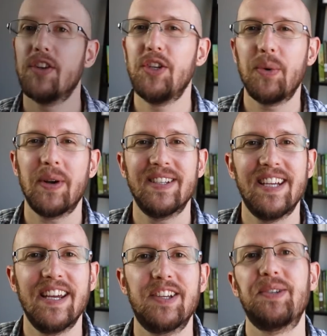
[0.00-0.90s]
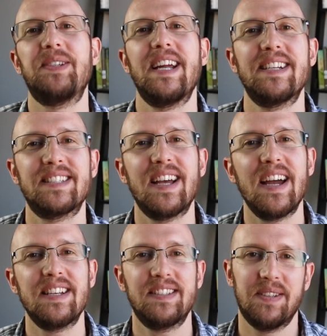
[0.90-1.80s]
Do you want to take your data
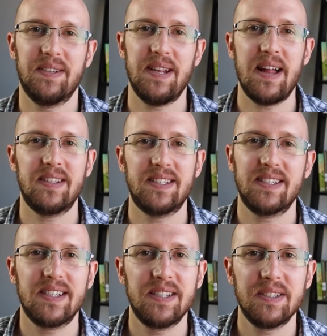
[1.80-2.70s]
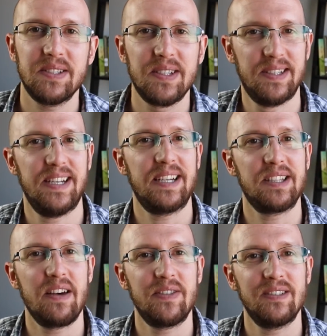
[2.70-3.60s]
science and analysis skills to the next
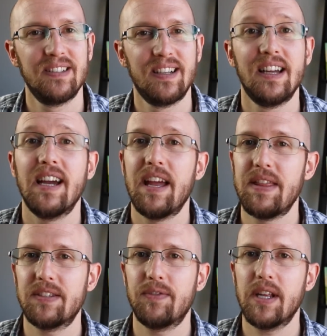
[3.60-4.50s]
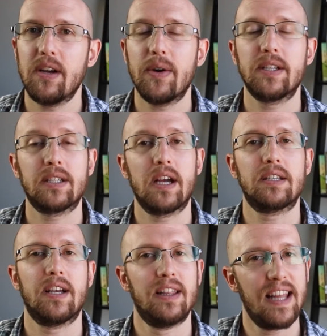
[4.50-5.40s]
level? In this video, I
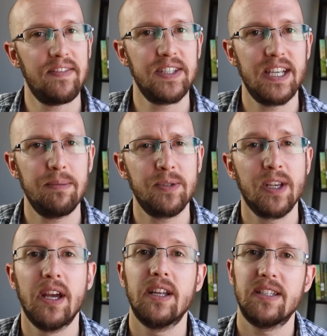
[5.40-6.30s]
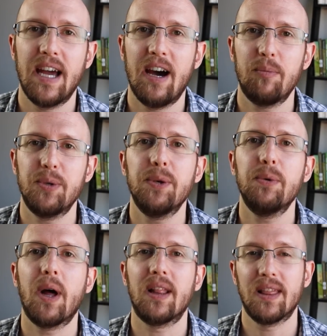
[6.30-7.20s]
discuss 11 tips to help
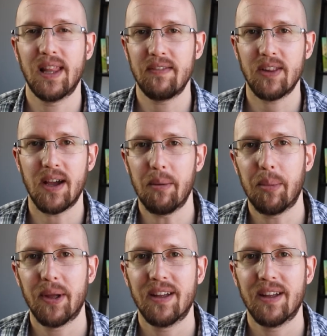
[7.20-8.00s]
you level up.